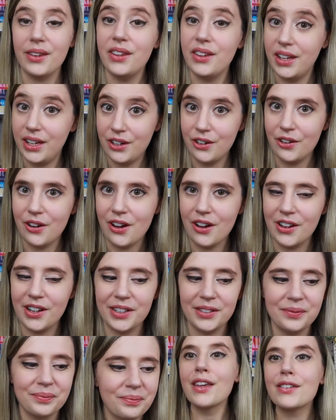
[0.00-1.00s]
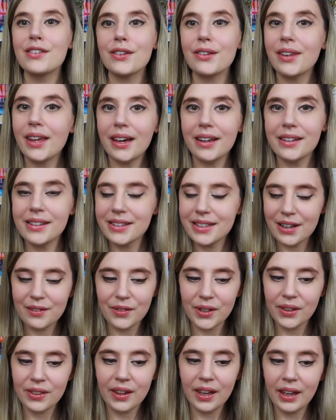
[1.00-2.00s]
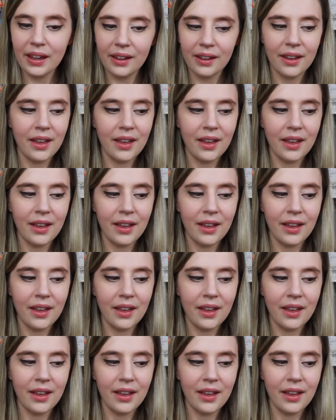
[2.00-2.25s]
later on. So that is everything.